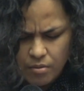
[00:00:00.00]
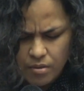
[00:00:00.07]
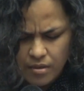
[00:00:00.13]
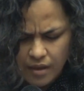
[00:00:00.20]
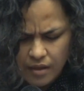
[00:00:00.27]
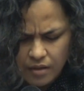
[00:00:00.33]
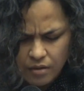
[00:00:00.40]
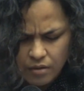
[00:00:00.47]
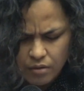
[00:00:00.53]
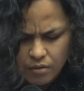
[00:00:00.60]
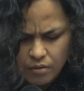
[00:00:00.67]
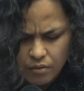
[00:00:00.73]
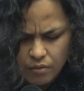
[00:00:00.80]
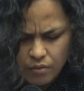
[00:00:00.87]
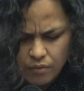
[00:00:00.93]
we thank
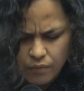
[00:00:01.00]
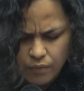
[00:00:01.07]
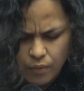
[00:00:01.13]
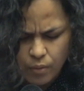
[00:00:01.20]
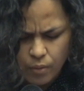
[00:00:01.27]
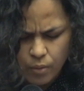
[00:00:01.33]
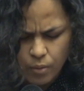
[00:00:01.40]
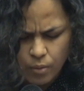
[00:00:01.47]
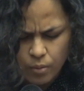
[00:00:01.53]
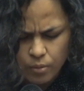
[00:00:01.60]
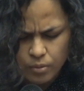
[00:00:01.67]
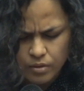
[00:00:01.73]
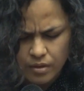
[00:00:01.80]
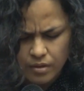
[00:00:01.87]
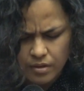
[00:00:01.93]
you for
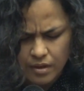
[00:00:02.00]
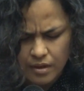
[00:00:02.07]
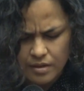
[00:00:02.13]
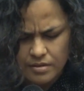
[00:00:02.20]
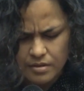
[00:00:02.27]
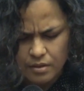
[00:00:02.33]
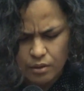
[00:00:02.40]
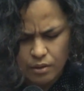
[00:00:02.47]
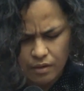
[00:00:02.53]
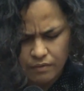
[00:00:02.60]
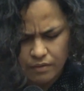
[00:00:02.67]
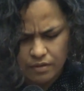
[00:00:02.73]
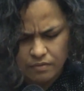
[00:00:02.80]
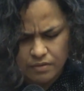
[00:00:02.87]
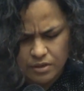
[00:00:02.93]
all the things that you
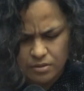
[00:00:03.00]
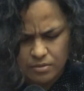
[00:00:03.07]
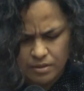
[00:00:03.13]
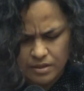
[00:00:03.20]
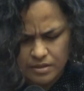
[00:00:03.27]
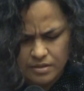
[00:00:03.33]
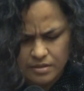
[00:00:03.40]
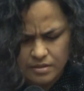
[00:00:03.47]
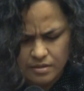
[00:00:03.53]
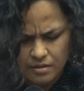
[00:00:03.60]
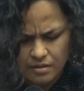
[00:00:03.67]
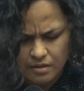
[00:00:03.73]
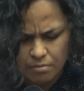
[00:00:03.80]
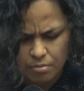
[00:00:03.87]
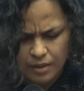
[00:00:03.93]
have given to us,
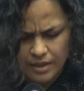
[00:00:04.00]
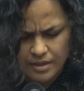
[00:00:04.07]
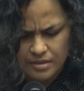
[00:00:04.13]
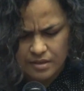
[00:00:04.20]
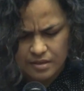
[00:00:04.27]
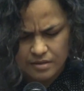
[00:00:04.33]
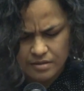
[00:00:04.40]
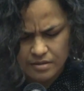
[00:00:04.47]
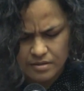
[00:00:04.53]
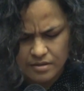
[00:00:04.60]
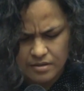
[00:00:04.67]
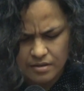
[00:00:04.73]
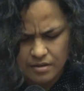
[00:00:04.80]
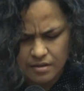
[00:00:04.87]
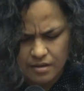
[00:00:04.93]
the blessings,